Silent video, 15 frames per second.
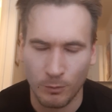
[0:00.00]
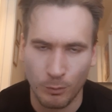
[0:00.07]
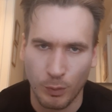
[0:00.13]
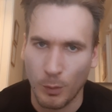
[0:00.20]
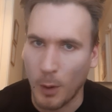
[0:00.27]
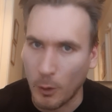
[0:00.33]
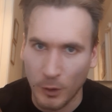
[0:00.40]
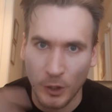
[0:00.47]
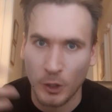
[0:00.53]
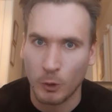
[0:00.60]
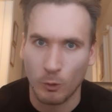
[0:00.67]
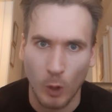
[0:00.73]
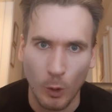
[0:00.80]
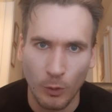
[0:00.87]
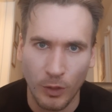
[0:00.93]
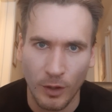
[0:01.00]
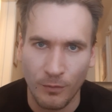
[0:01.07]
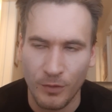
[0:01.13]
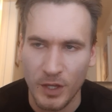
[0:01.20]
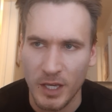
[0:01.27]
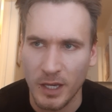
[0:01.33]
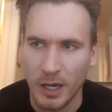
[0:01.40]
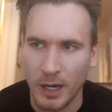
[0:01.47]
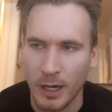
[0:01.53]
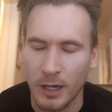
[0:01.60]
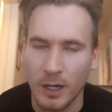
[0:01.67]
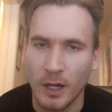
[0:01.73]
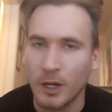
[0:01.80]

promoting the growth of the uh,